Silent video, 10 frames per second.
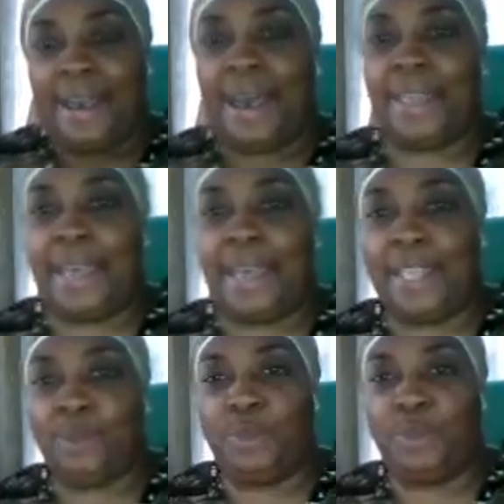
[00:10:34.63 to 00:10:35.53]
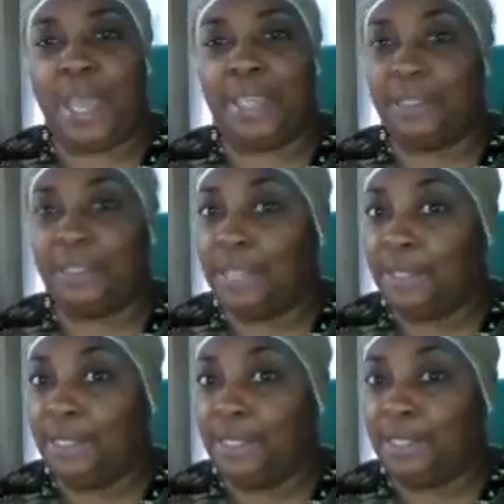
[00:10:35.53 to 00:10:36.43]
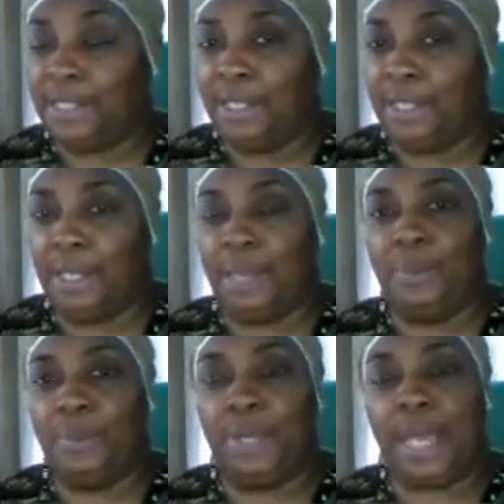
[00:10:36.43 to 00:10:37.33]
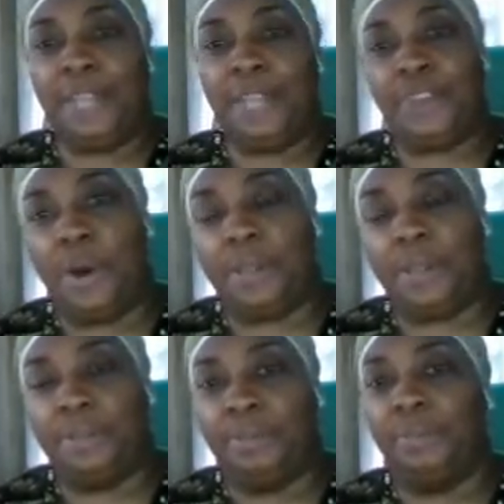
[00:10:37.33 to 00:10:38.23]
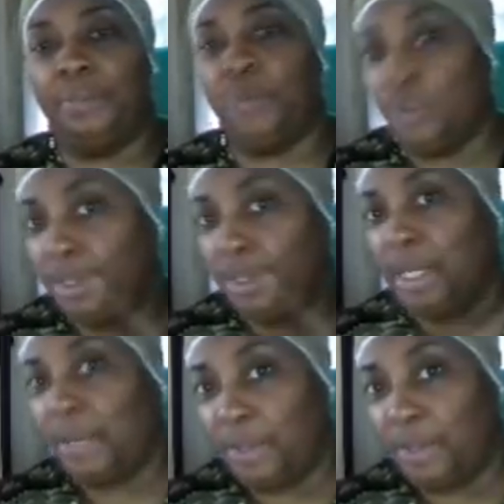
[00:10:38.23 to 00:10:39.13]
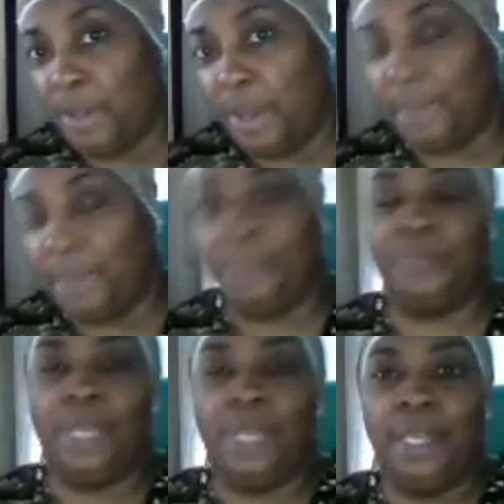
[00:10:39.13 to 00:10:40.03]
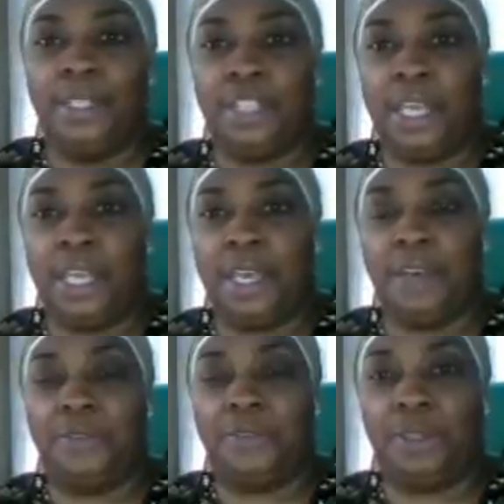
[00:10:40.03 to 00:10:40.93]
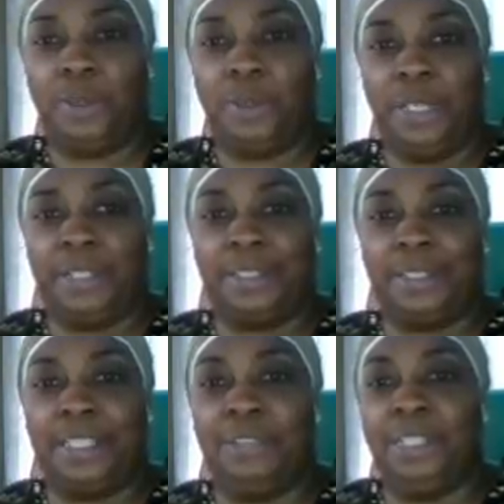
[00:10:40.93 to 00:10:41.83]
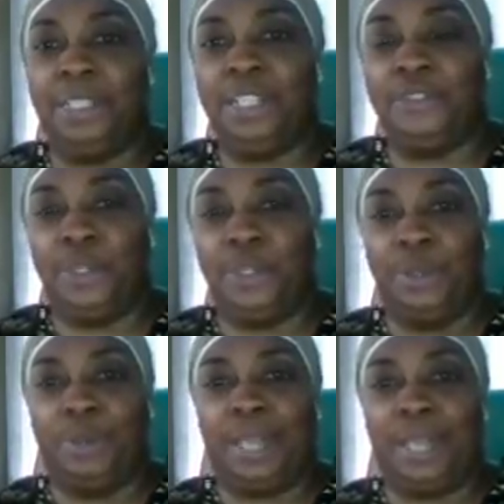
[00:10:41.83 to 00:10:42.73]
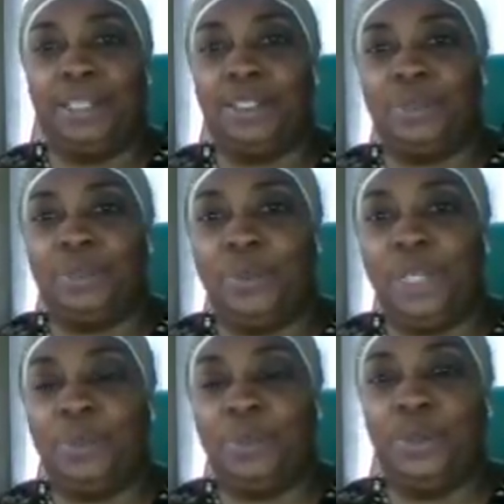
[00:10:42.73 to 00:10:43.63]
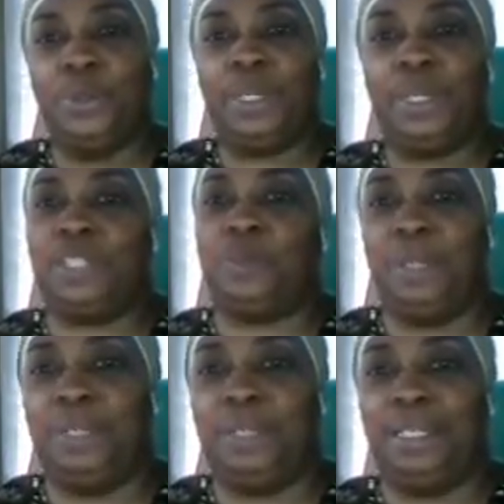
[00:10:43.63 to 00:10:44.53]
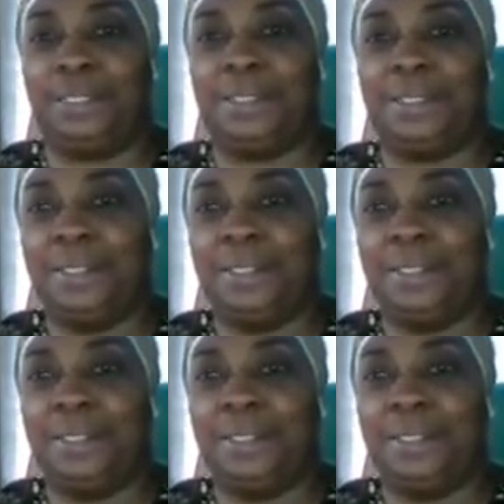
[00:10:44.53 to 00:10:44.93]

Hi guys, we're back. It's not the next day yet, but I thought, which was an afterthought, to have Chris give an interview about his pre-poo experience.